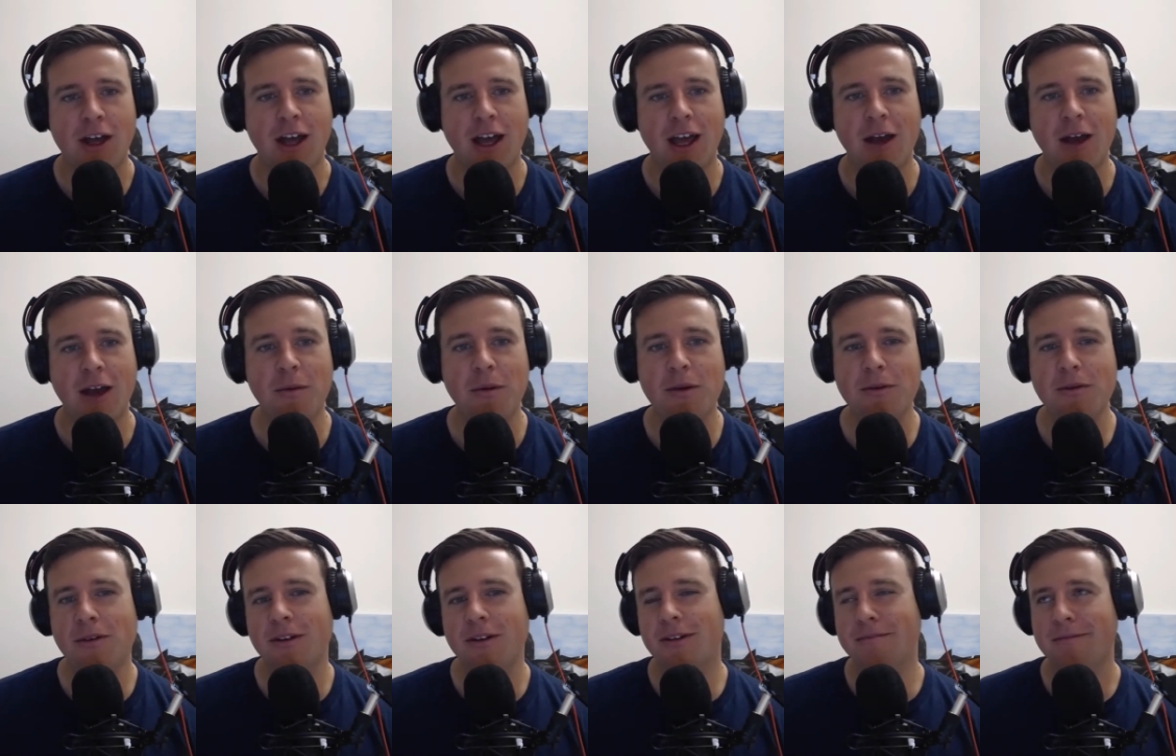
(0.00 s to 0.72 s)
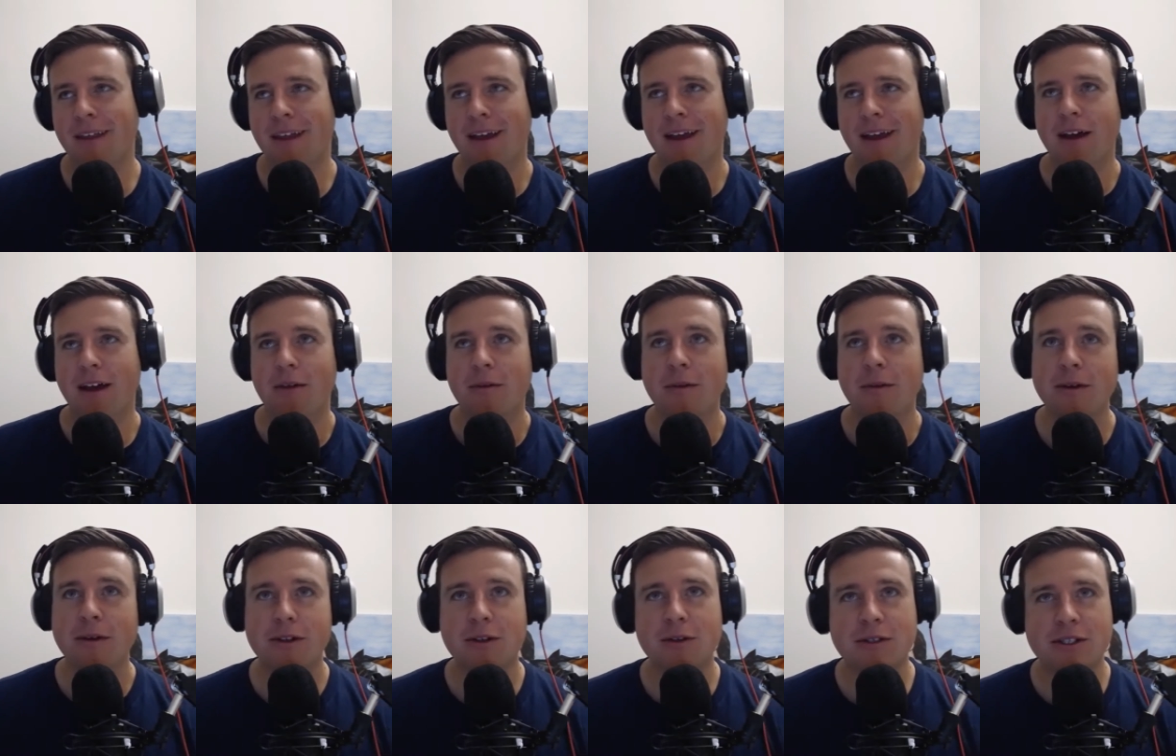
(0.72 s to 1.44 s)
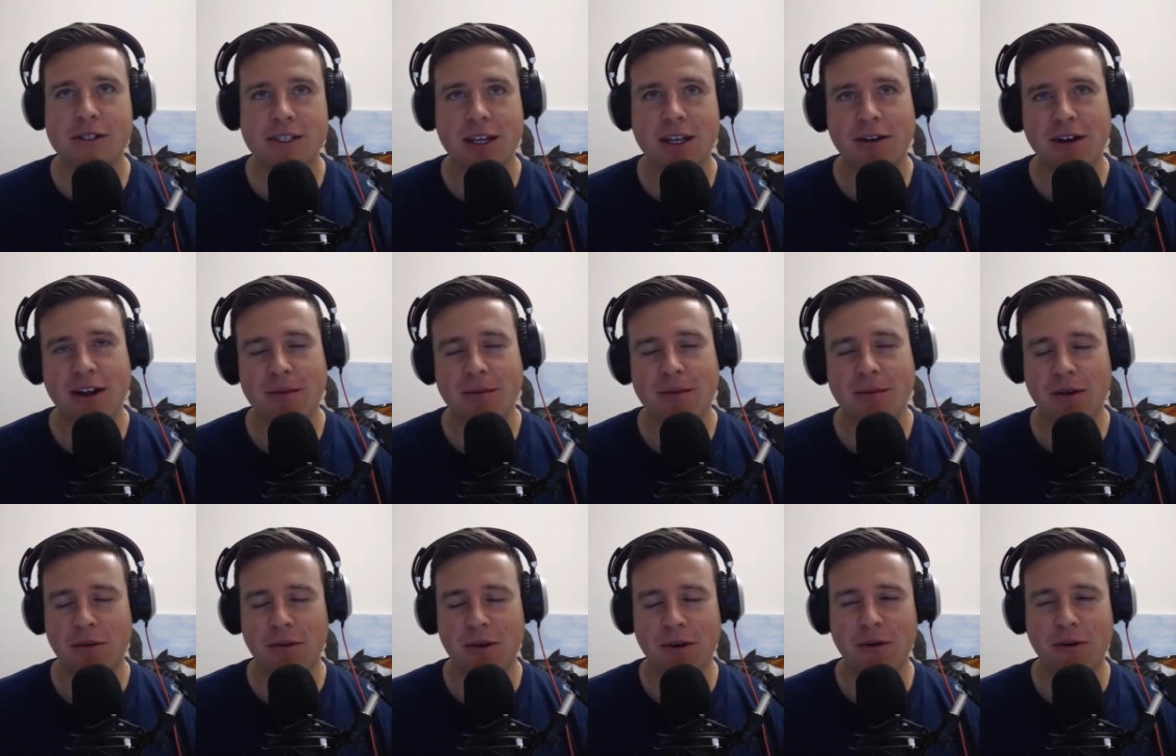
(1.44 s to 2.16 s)
we were we were doing CRM,
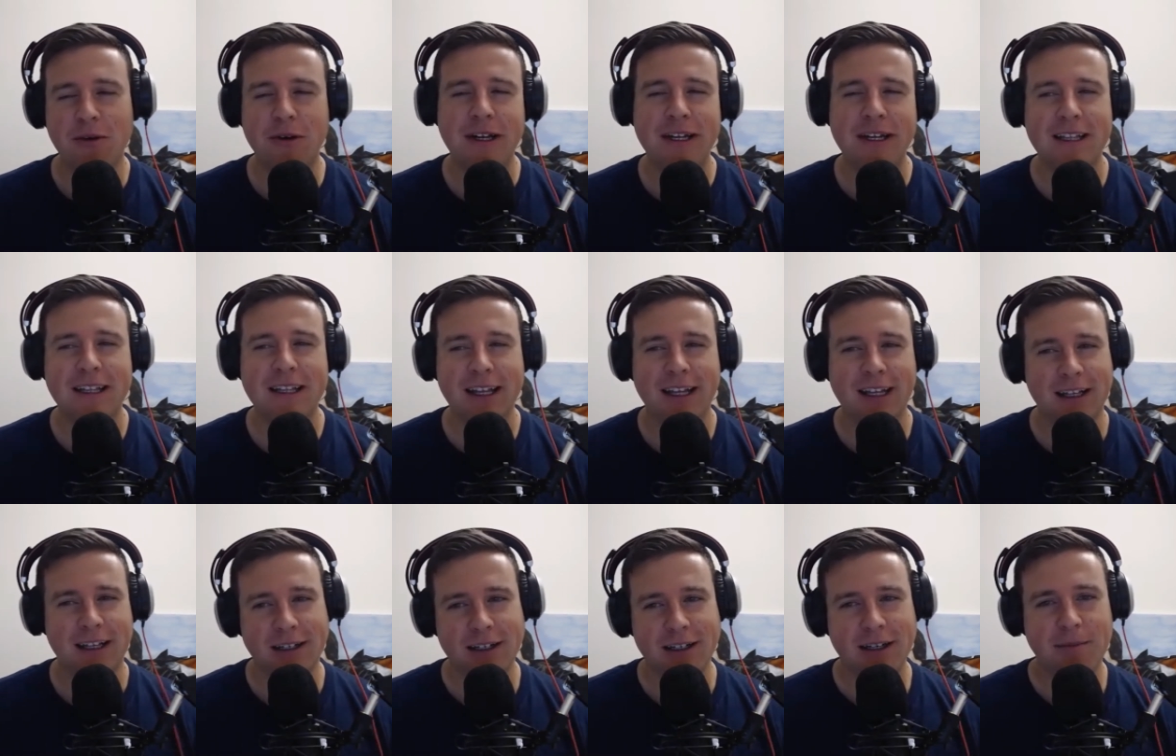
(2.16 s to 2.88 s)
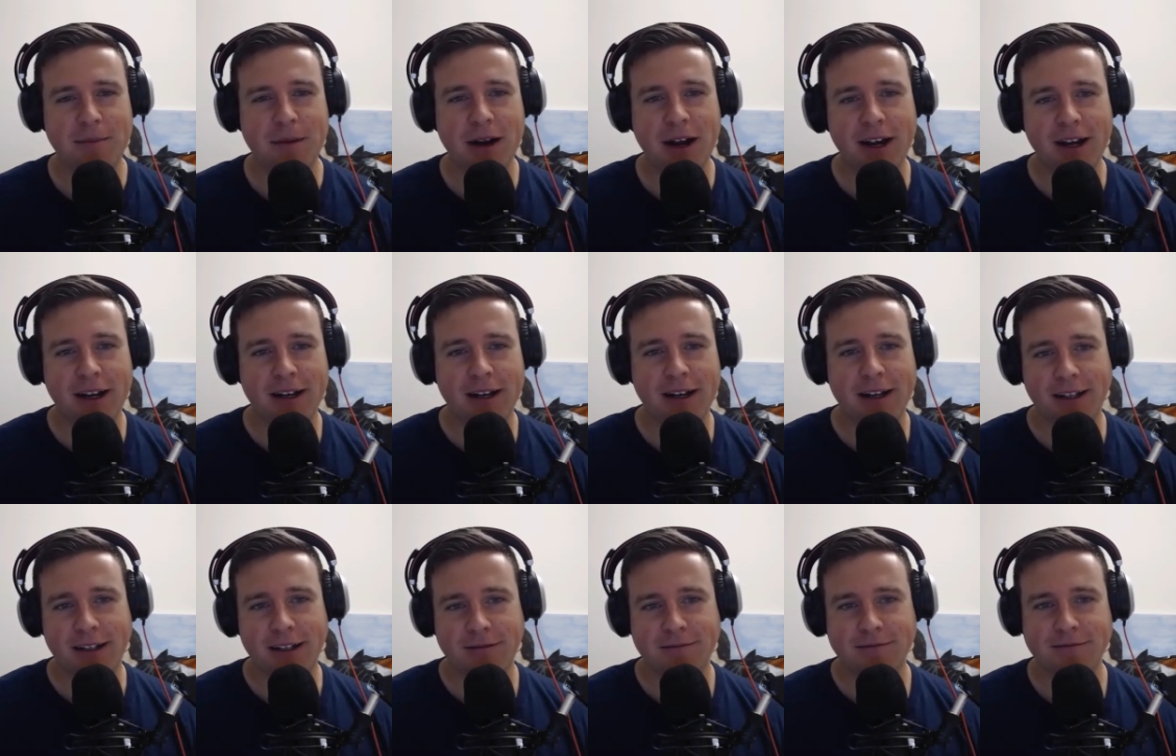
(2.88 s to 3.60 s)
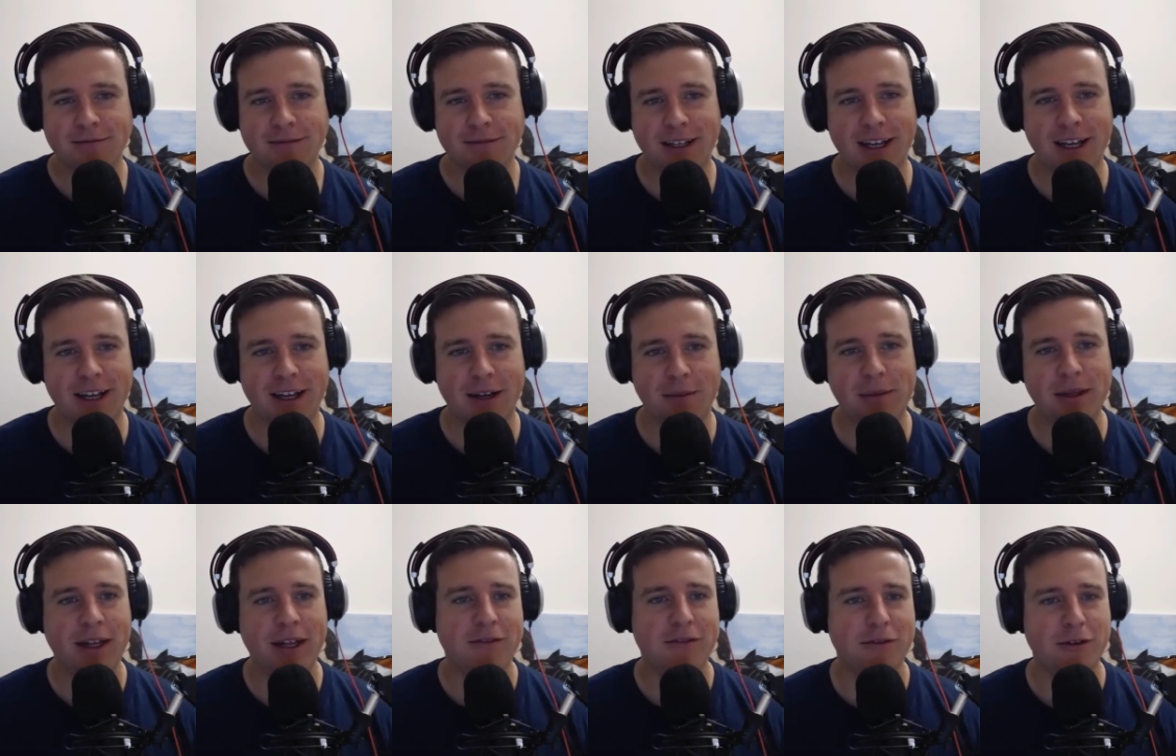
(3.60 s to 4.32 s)
but we were really a marketing uh,
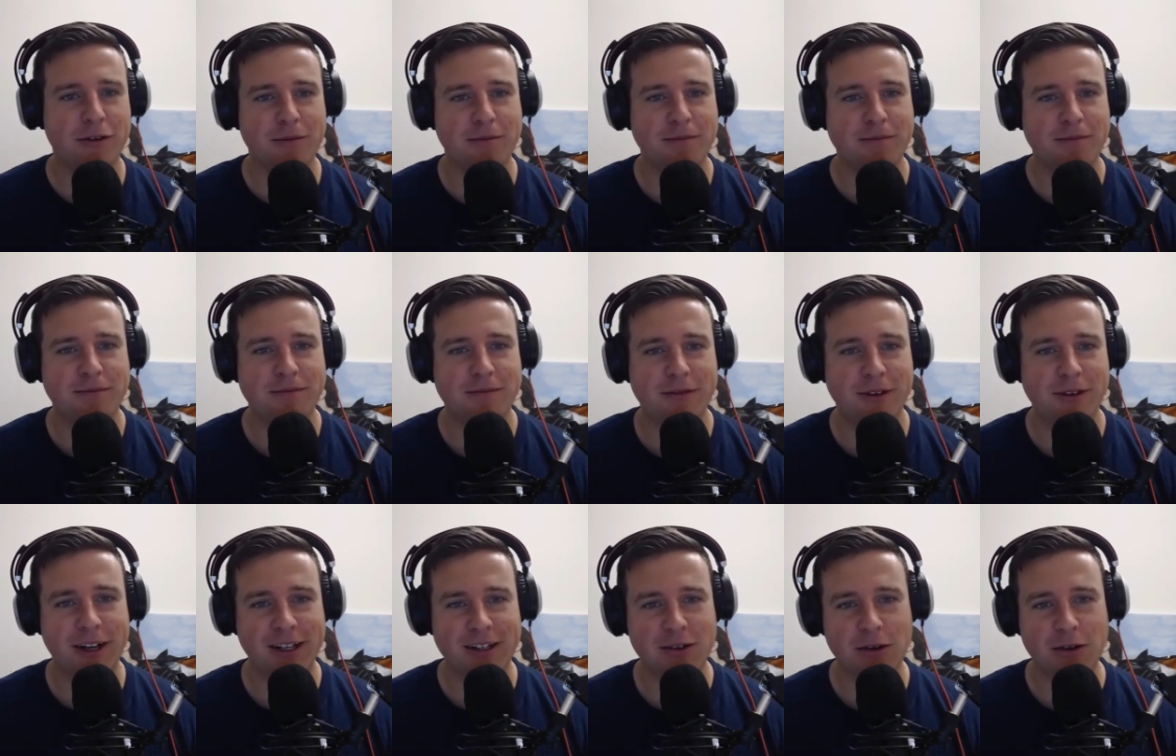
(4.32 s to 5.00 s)
platform, right?